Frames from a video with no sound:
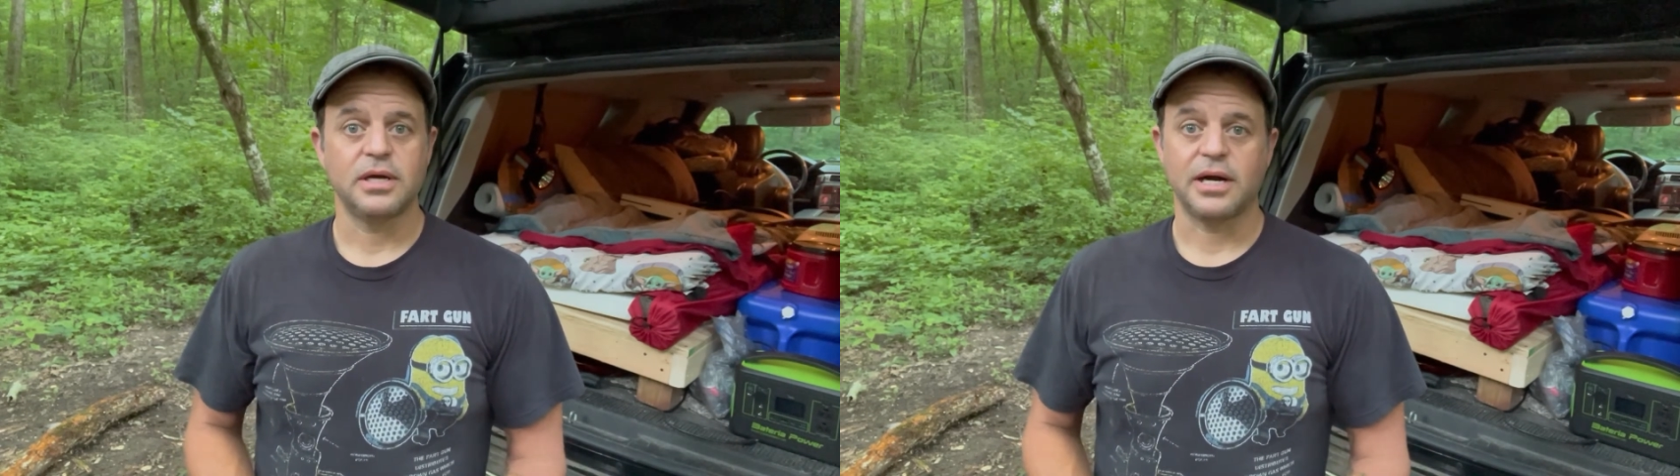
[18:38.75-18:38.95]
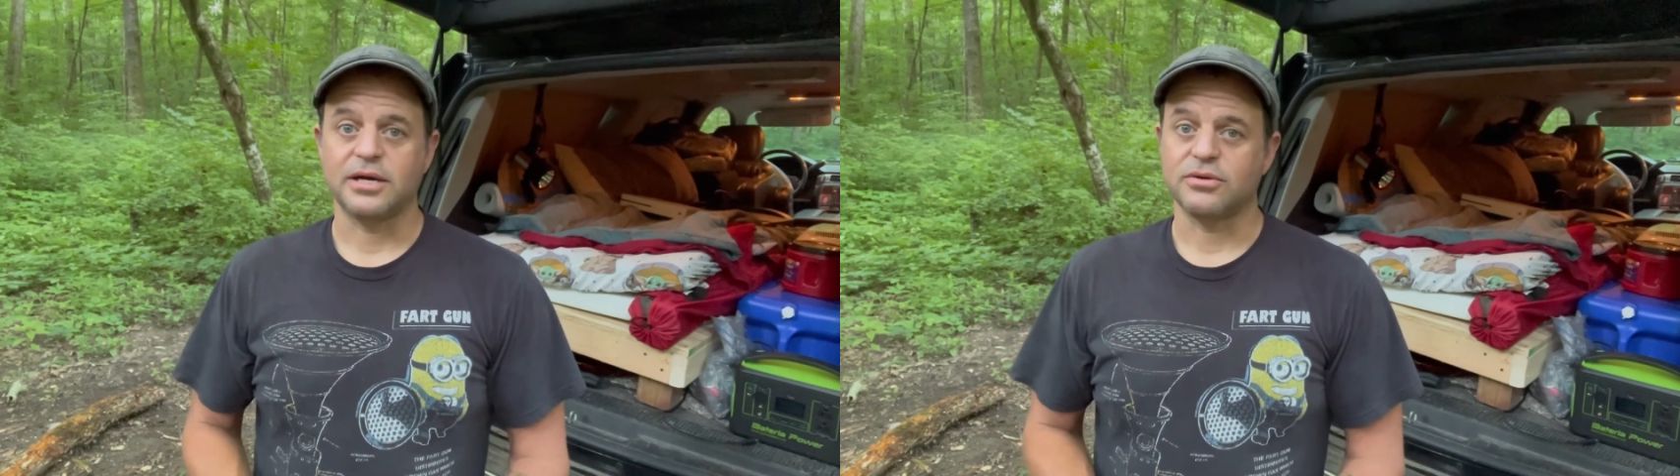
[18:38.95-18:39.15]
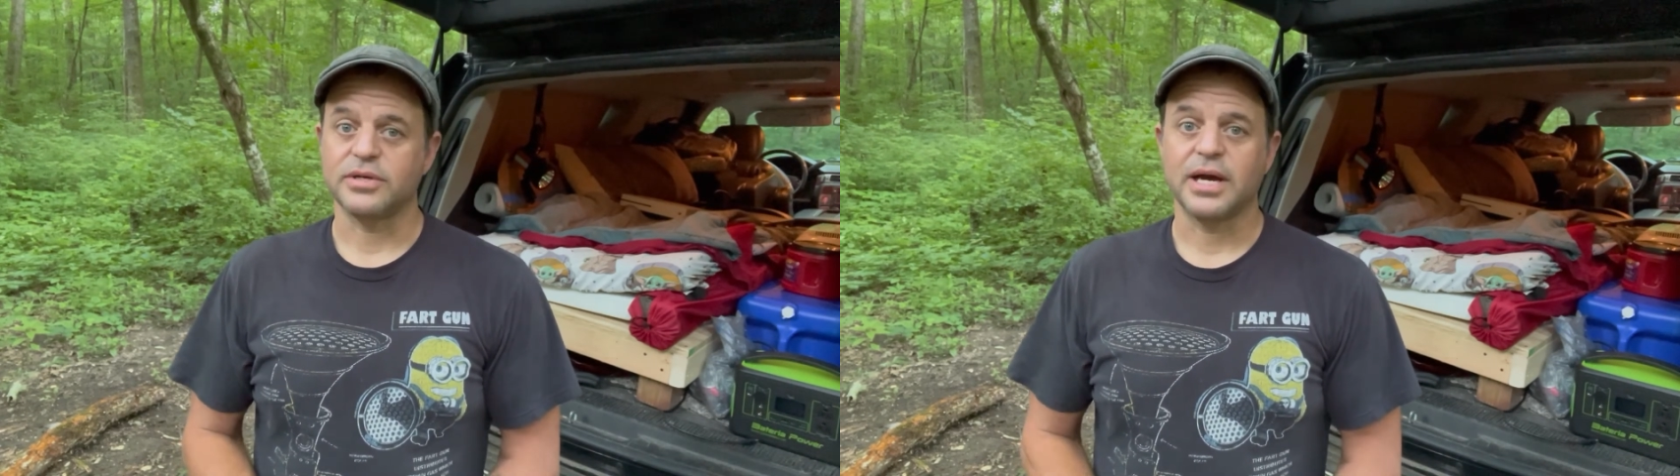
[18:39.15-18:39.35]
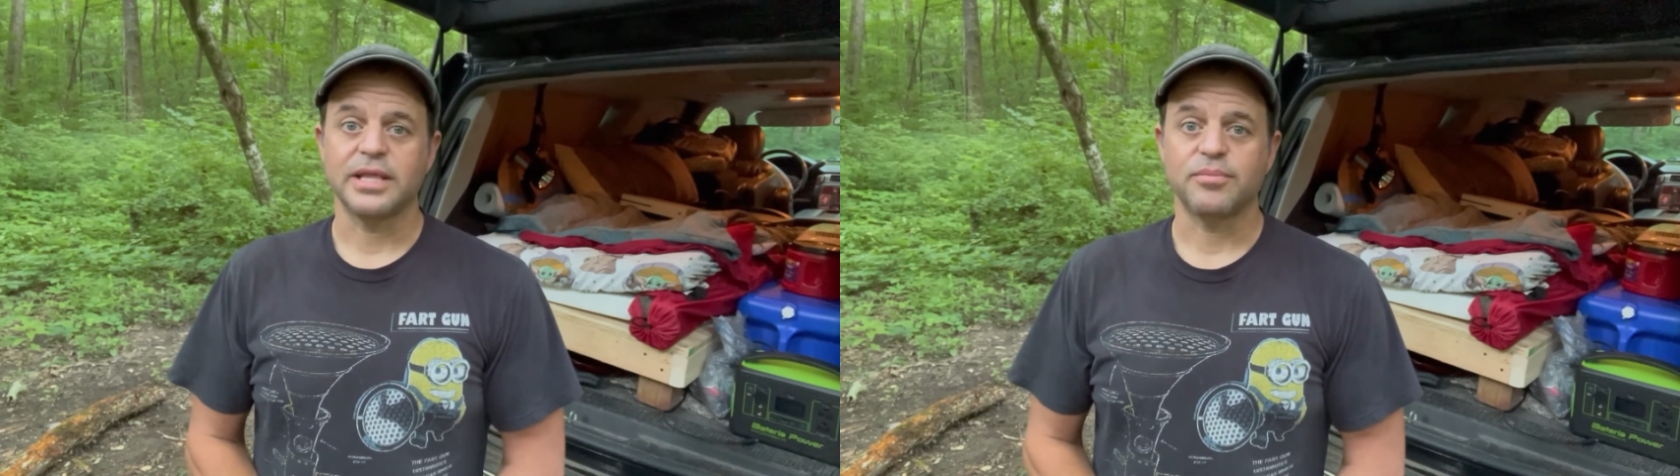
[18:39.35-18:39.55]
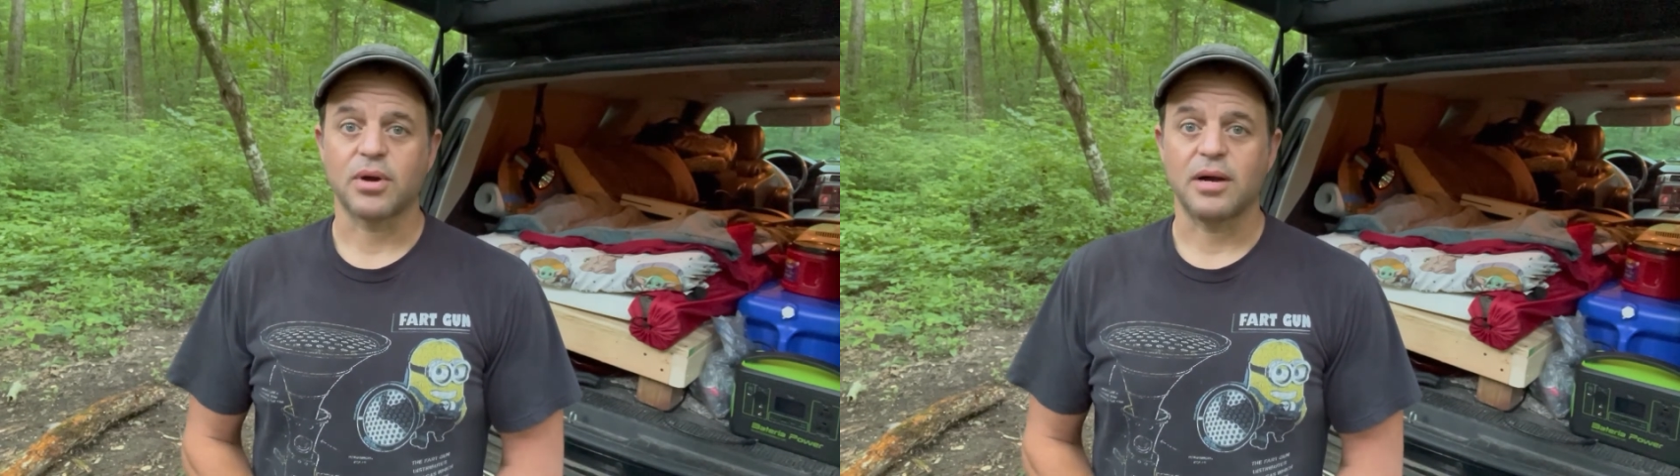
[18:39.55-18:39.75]
I only had
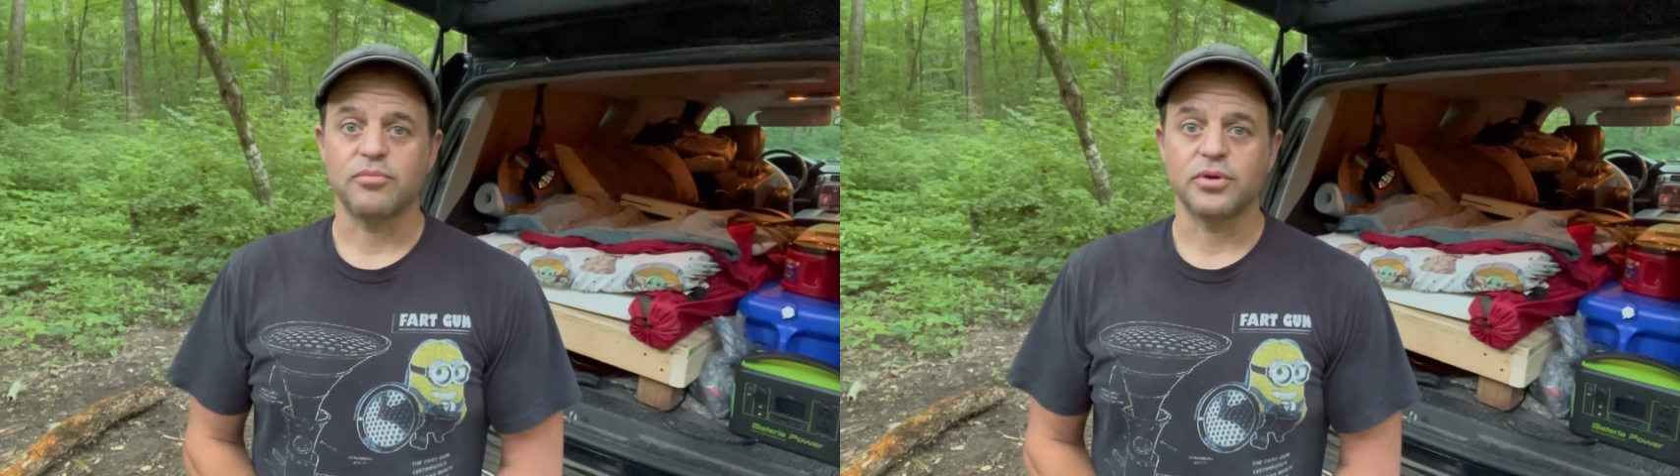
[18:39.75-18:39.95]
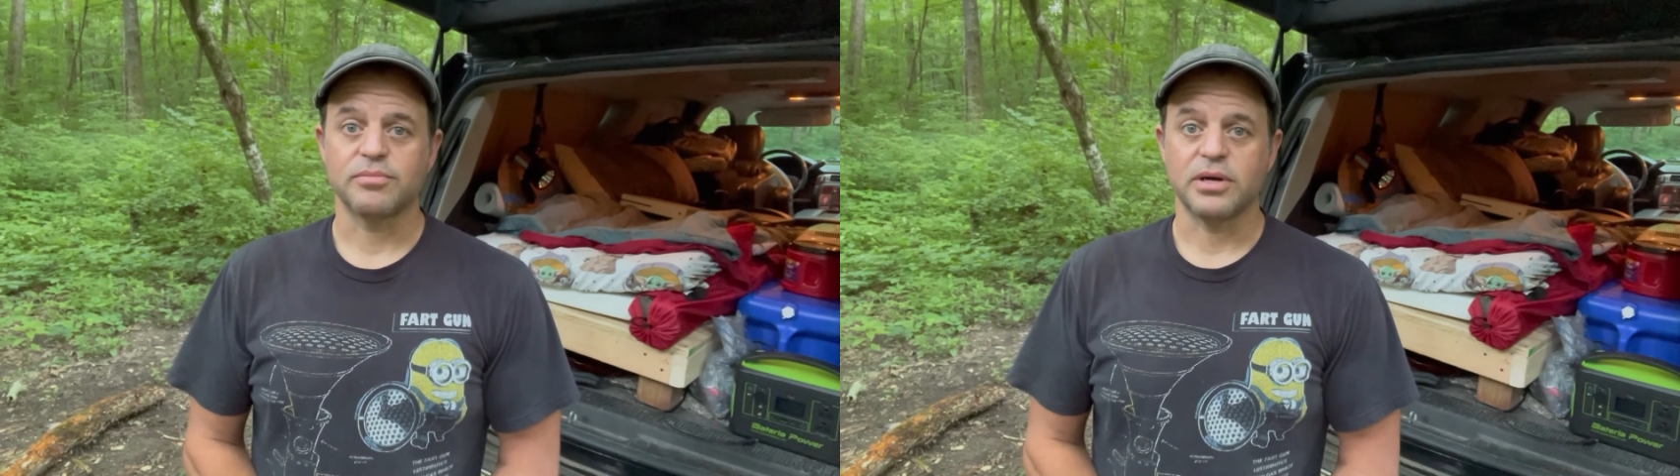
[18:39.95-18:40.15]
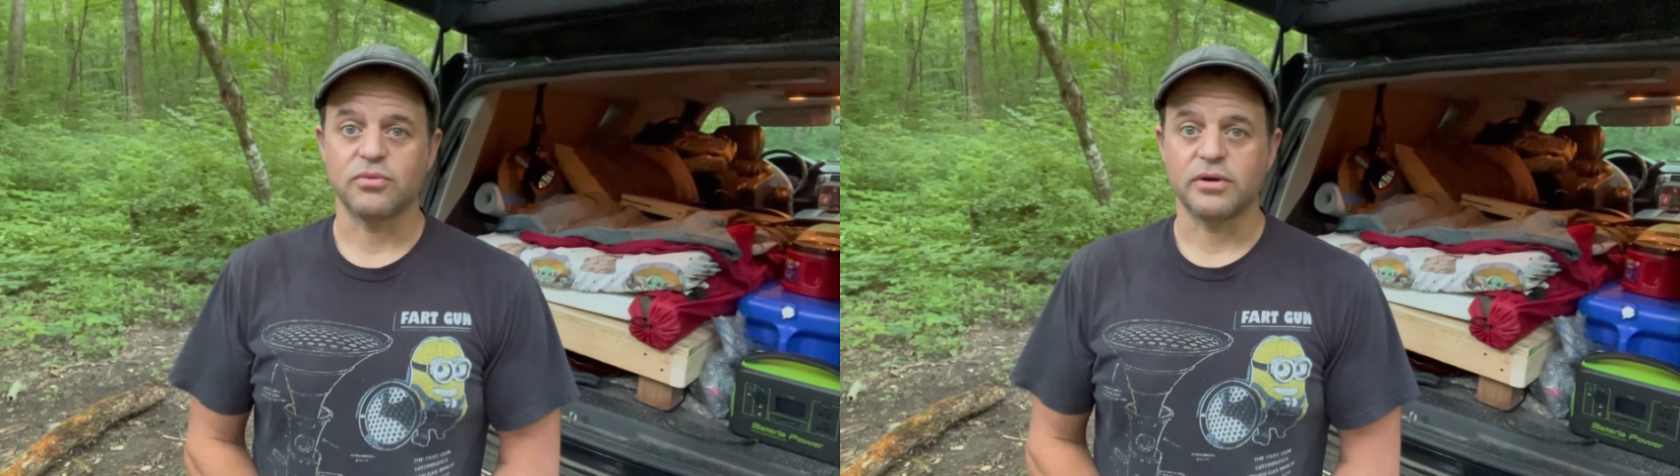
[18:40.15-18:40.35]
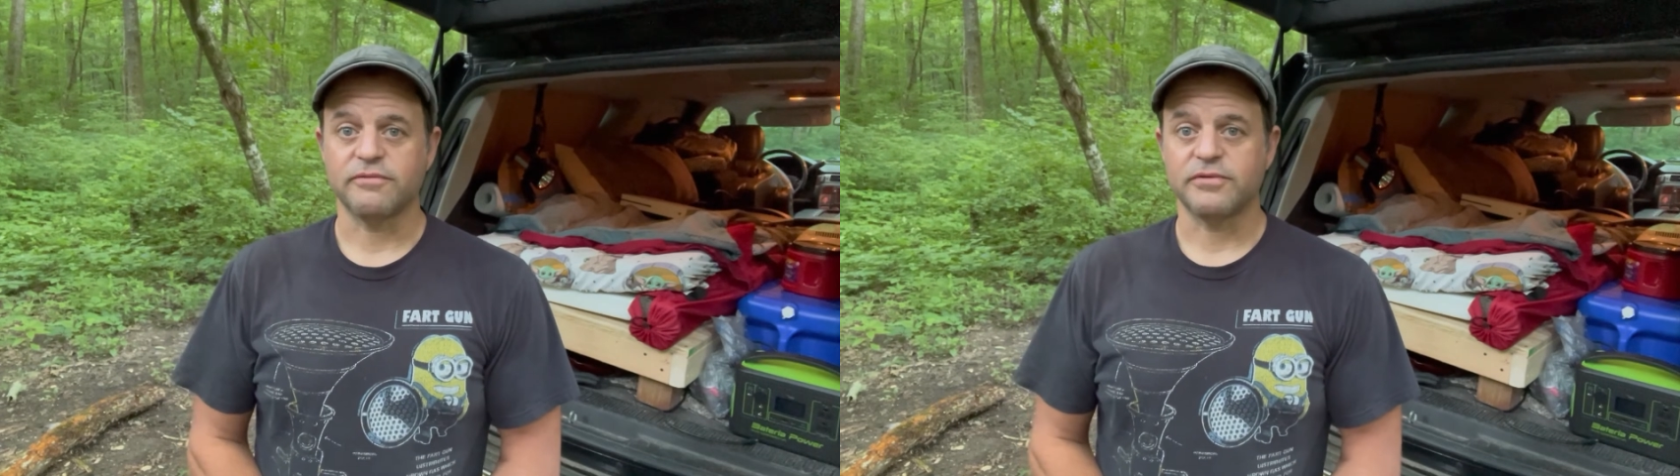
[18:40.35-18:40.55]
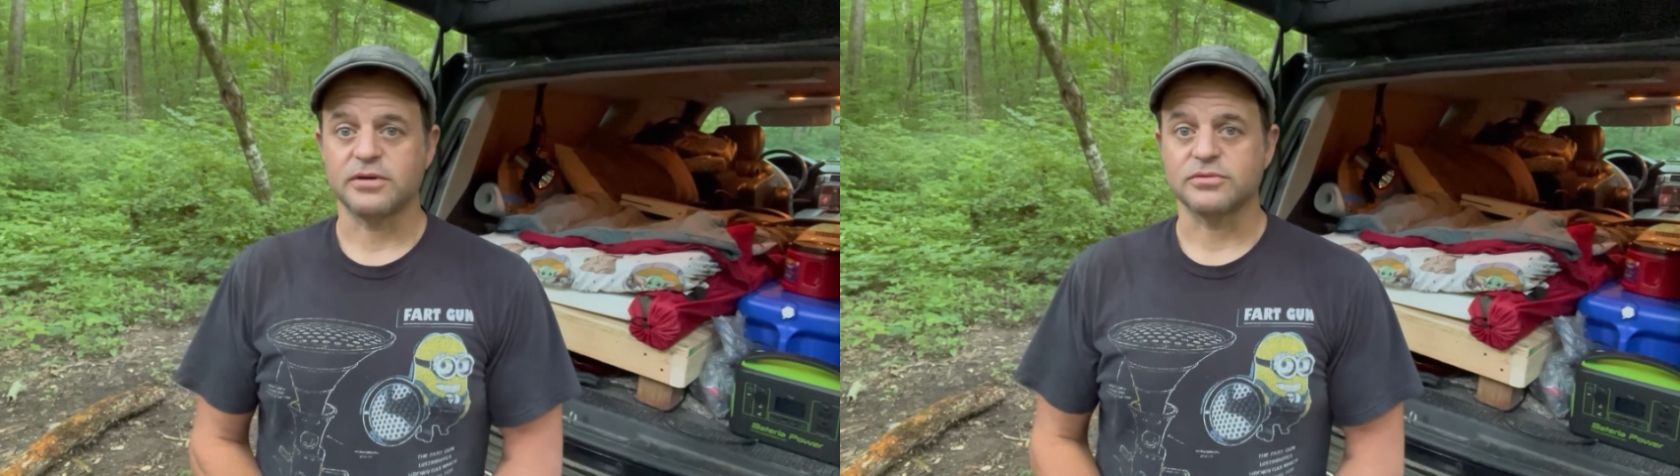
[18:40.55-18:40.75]
the problem with my one
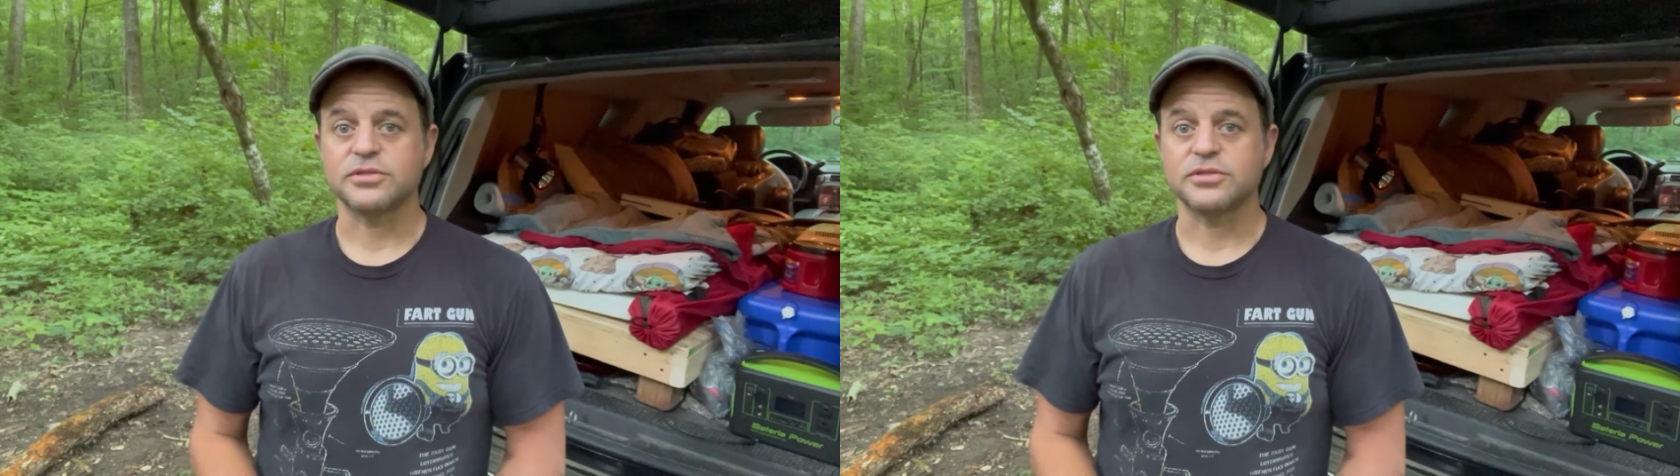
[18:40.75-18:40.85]
phone,